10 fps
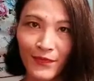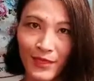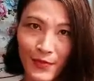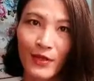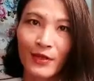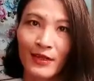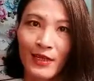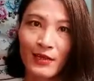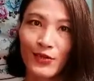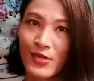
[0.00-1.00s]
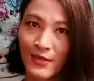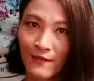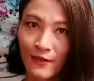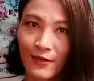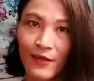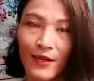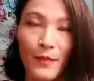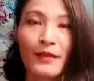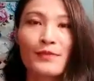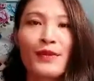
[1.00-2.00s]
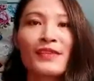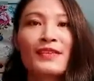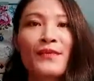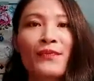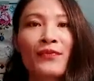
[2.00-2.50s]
typically transfer abutment,